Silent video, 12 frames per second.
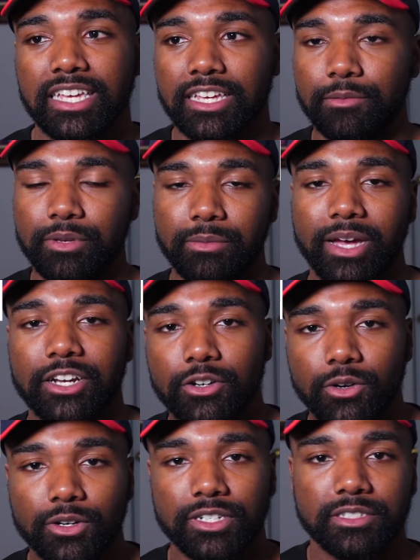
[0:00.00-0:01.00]
A B minor
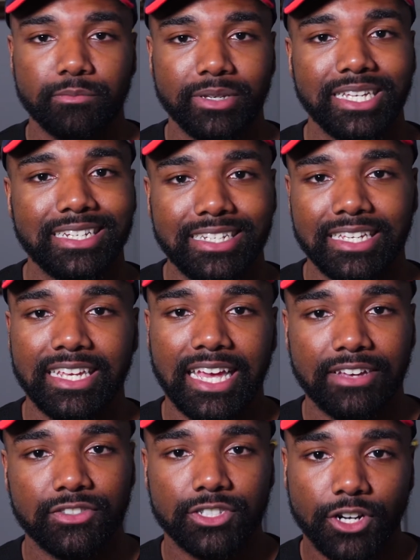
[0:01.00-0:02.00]
chord is B, D,
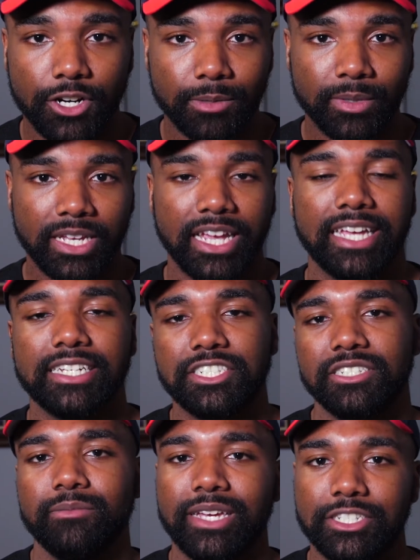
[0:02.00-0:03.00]
F sharp, and a
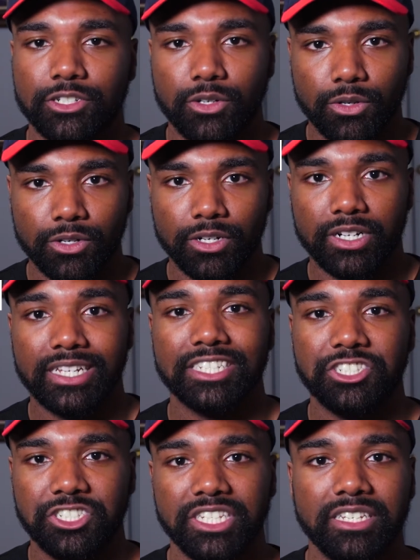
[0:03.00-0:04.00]
G major chord is
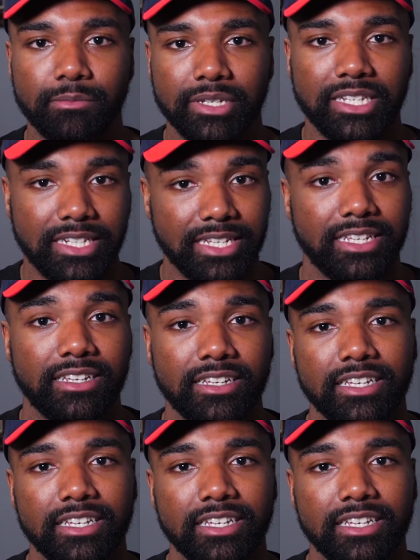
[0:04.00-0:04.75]
G, B, D.